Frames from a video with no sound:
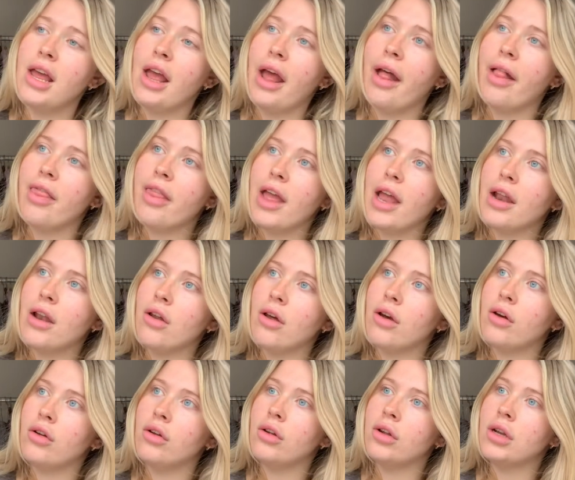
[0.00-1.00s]
And then
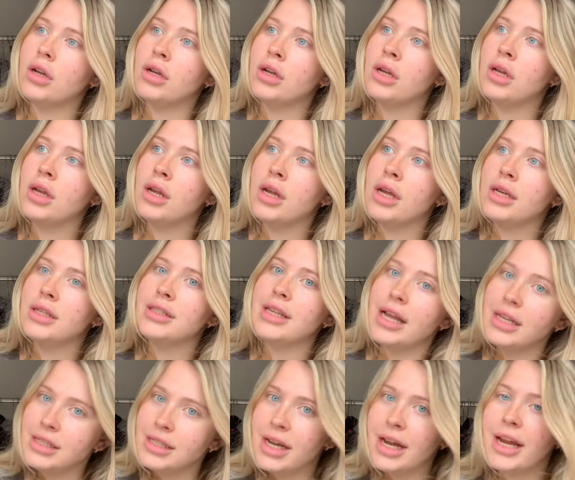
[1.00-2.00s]
on
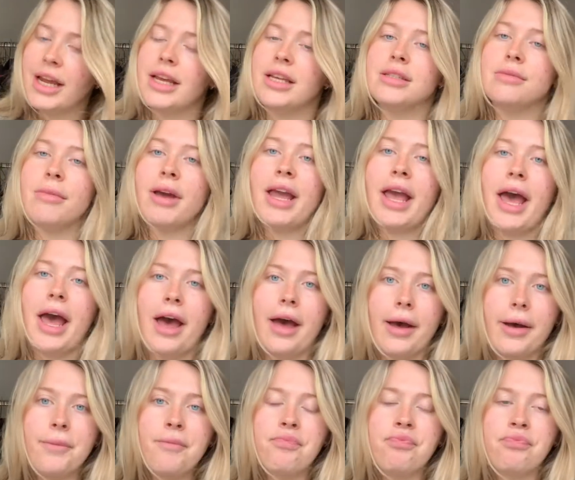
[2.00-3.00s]
Saturday is my hair.